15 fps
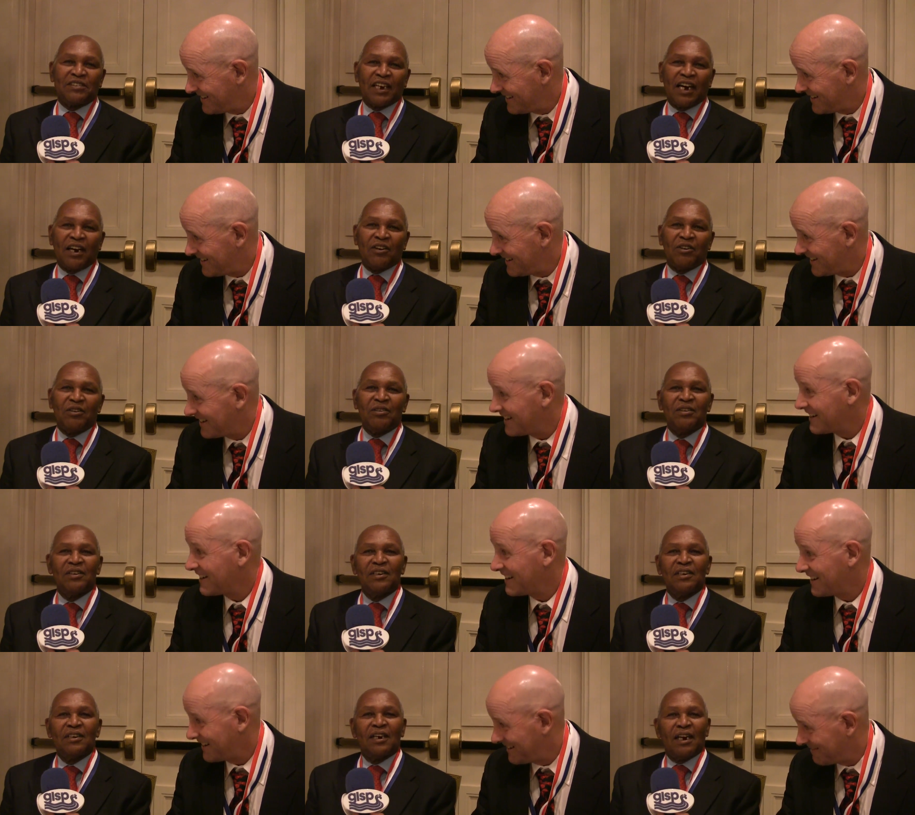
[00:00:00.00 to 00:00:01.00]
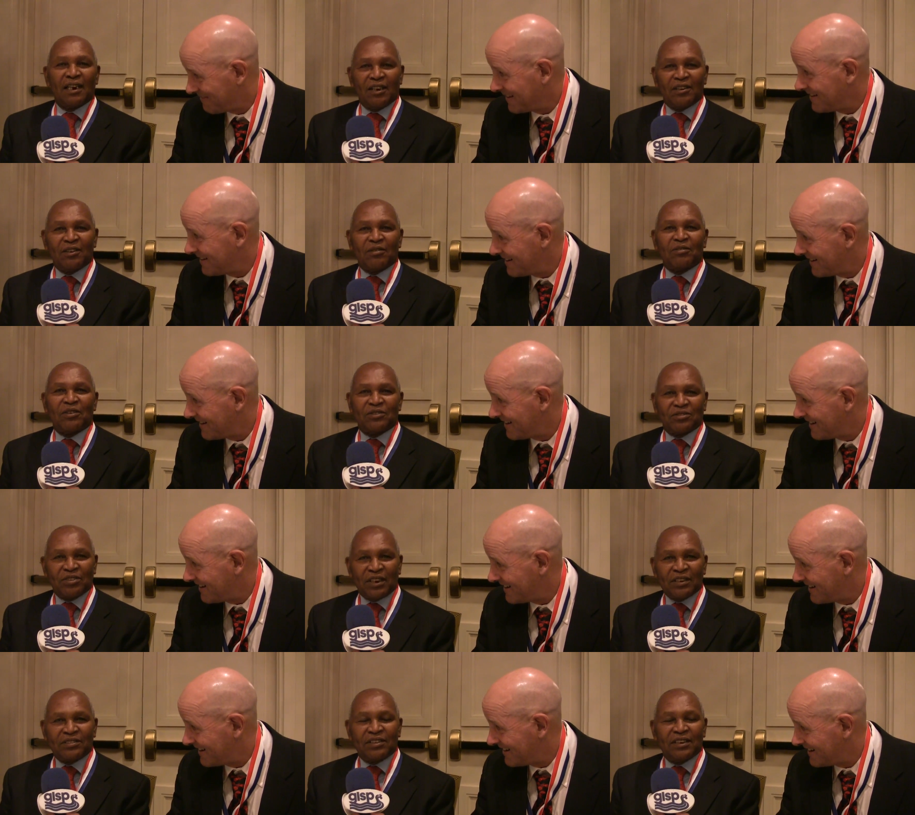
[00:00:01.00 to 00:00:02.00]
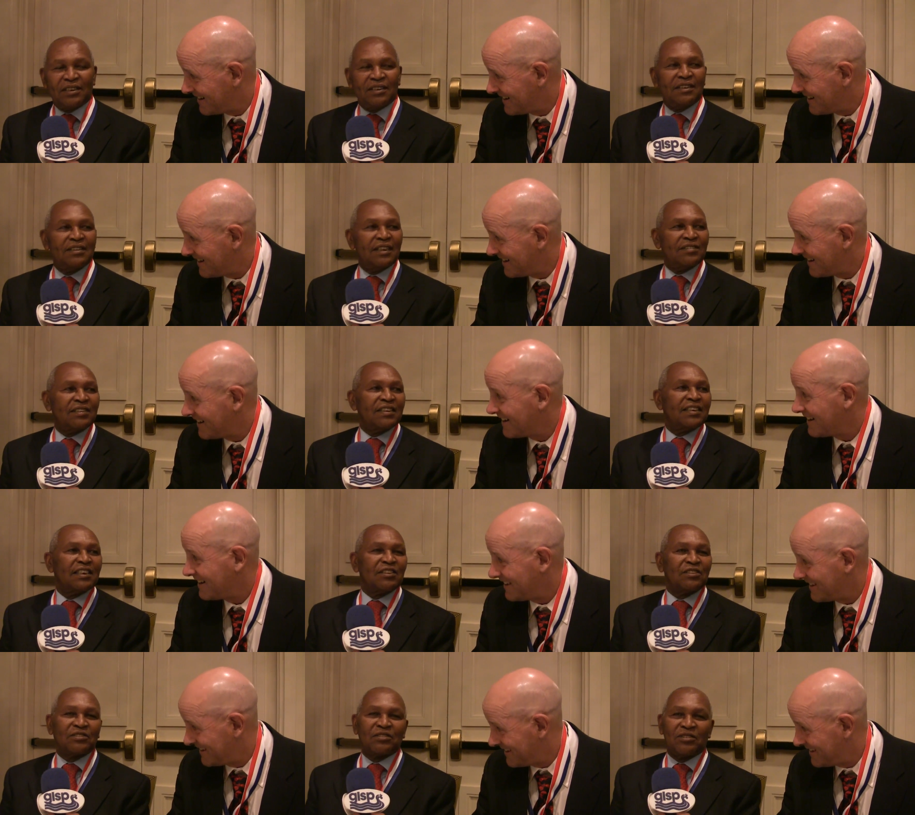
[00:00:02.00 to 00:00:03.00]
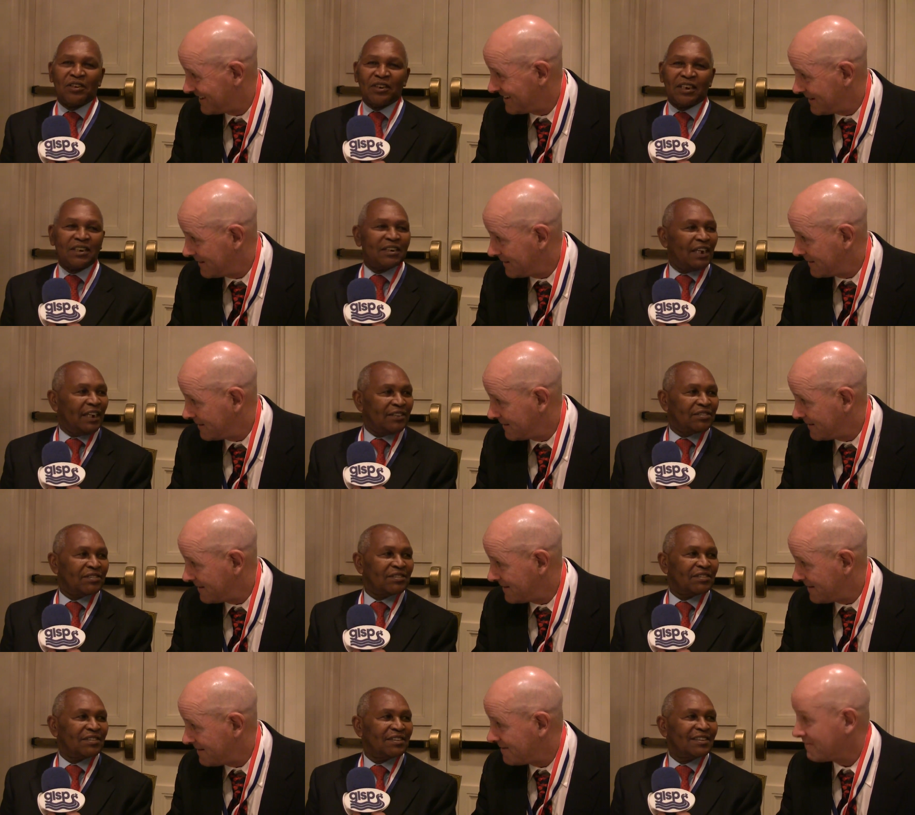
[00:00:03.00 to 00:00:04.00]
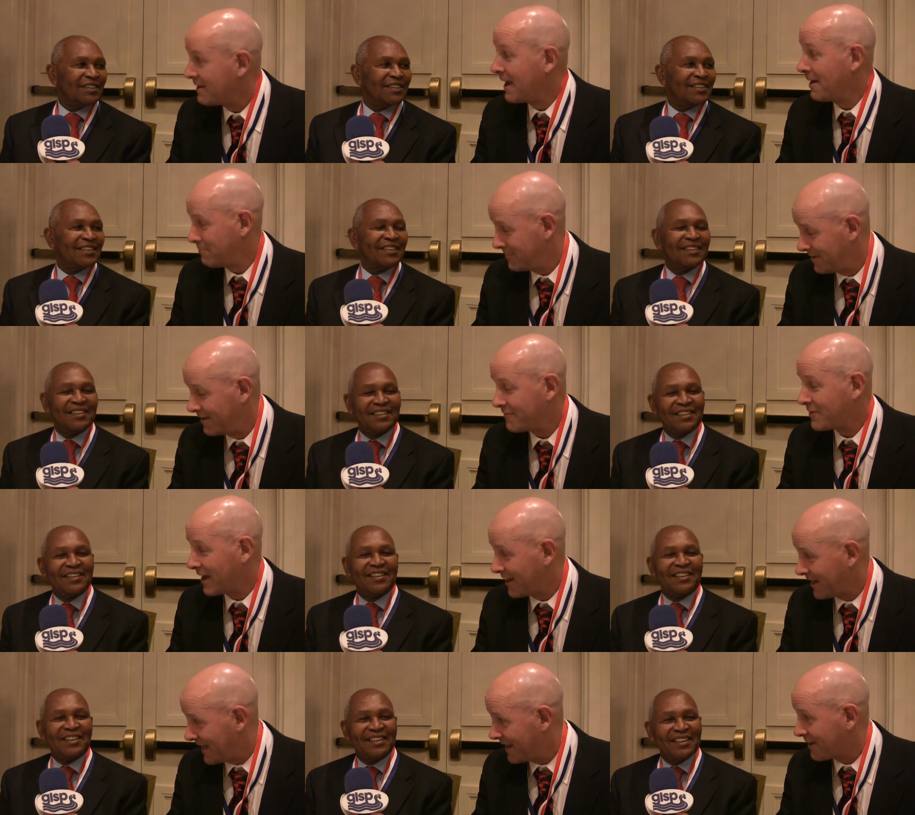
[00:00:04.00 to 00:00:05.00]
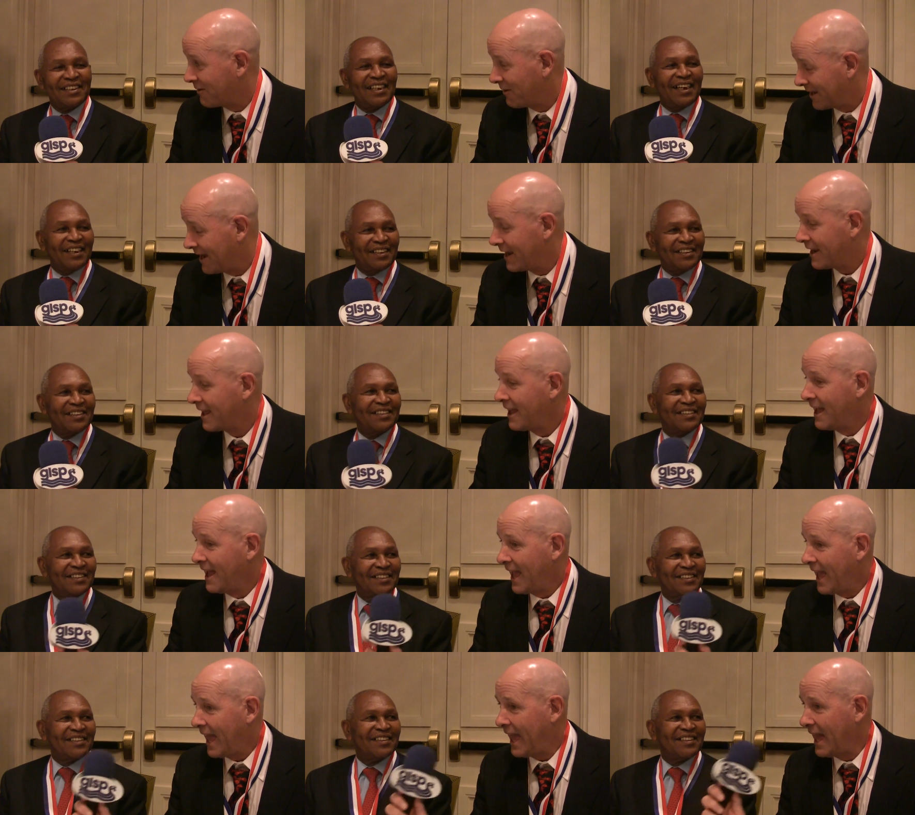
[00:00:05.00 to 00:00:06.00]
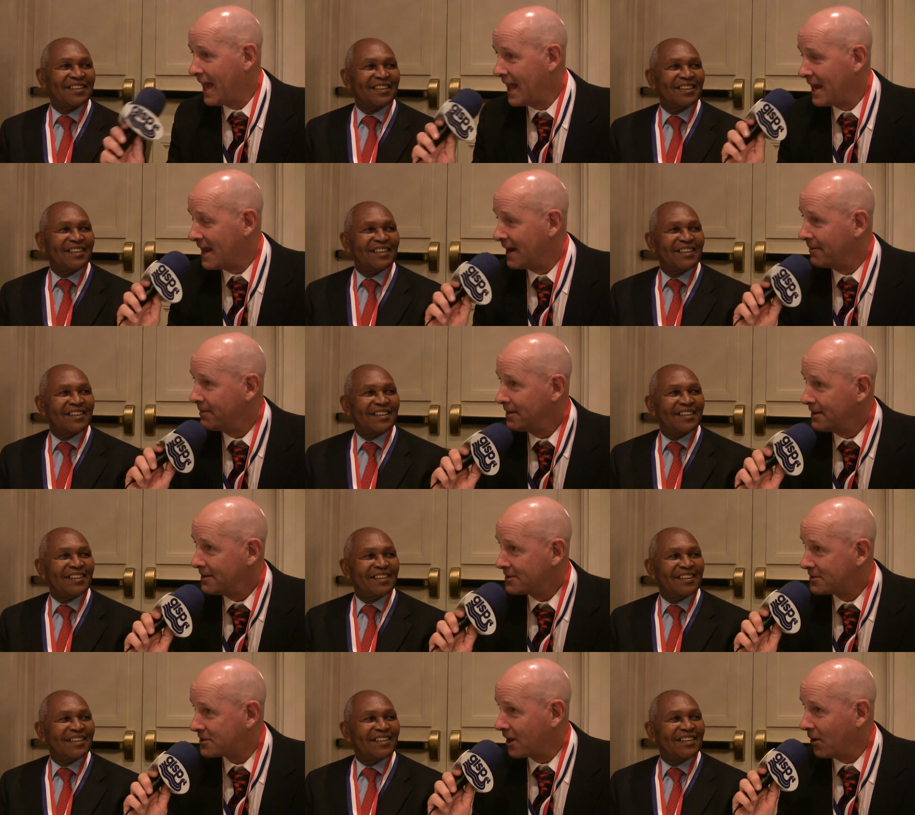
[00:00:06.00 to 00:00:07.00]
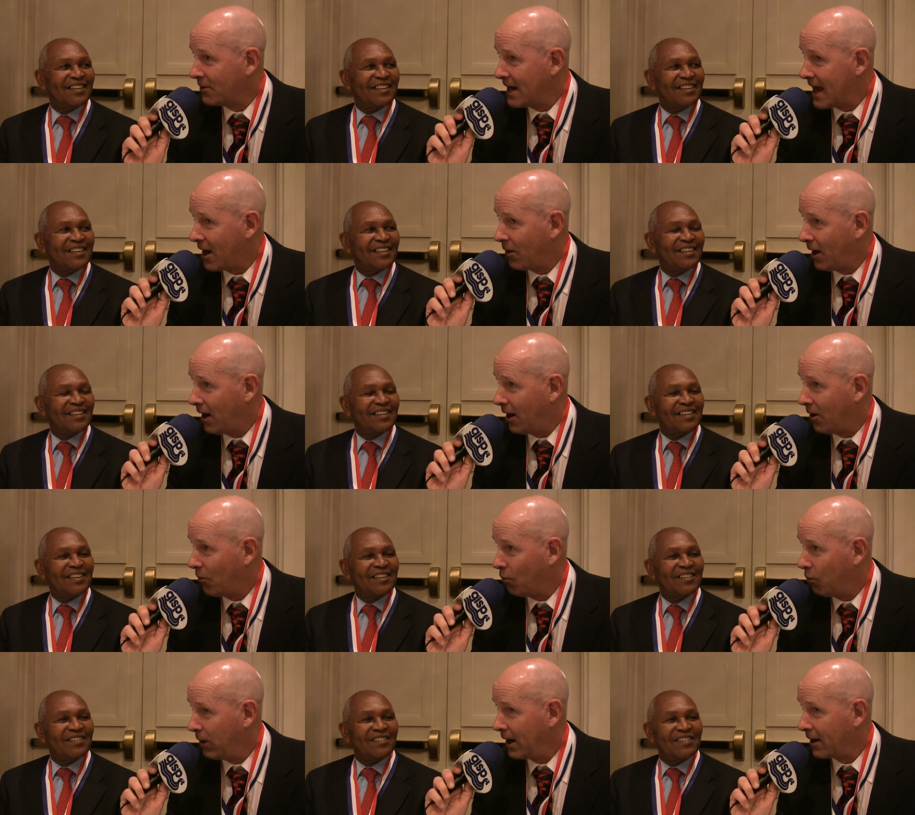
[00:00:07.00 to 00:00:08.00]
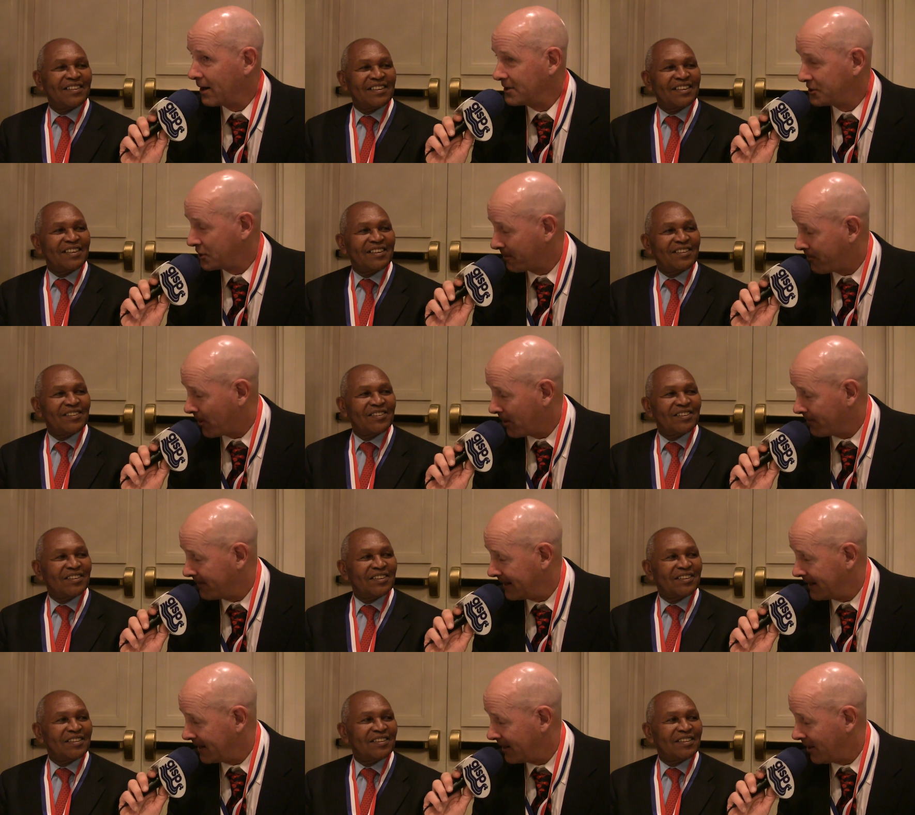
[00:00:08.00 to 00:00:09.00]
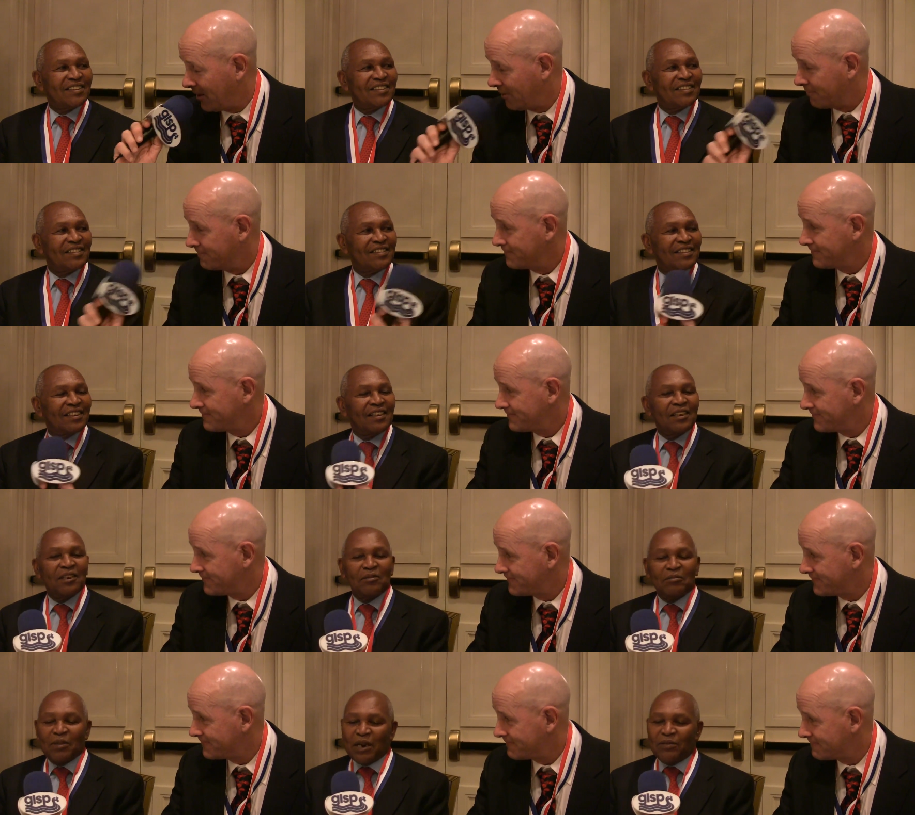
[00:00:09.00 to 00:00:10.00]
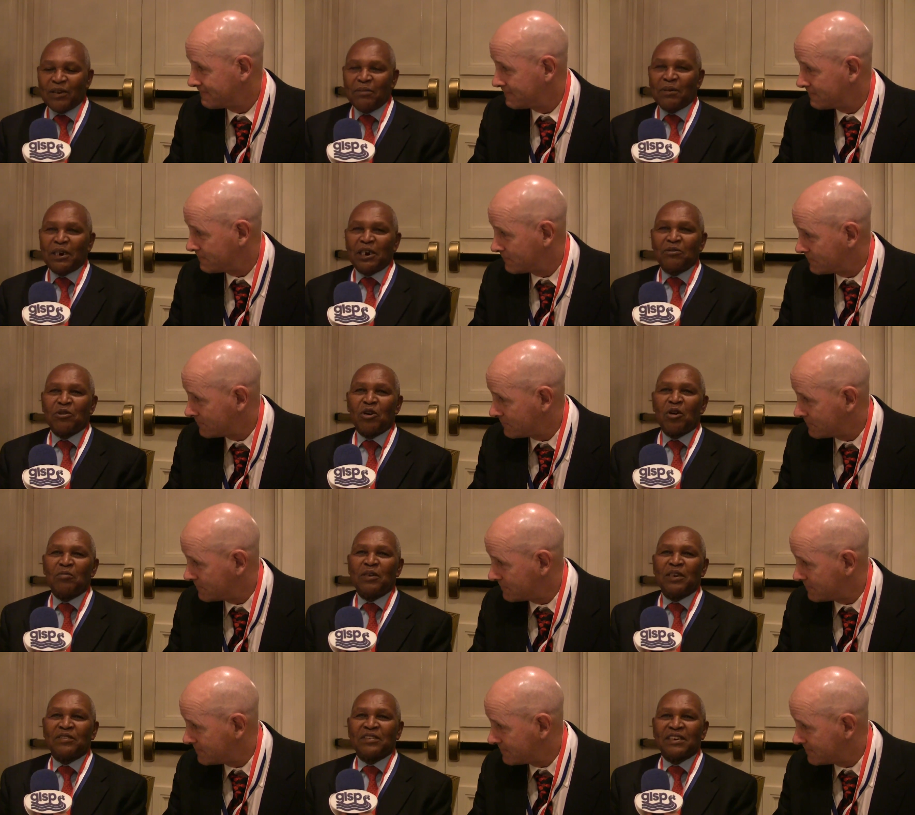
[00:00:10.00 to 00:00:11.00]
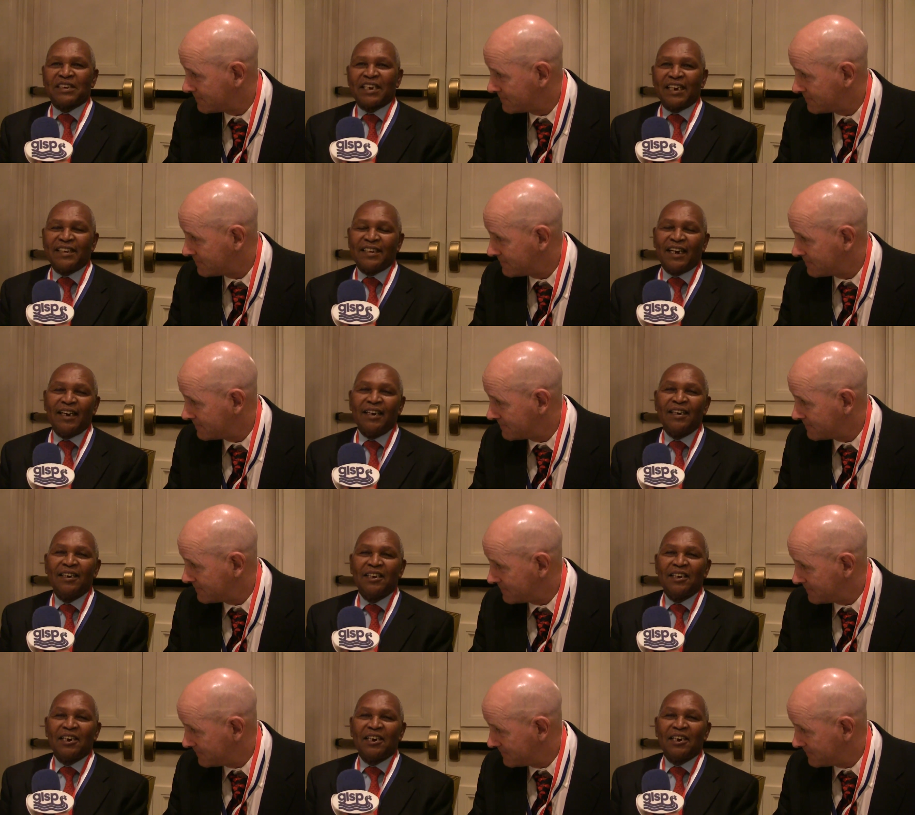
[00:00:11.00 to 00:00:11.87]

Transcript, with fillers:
Speaker 1: Chicago, a lot of construction. The city is looking nice. Yep, got a lot going on.
Speaker 2: And uh, so now, uh, where is your
Speaker 1: permanent home? My permanent home is in Kenya.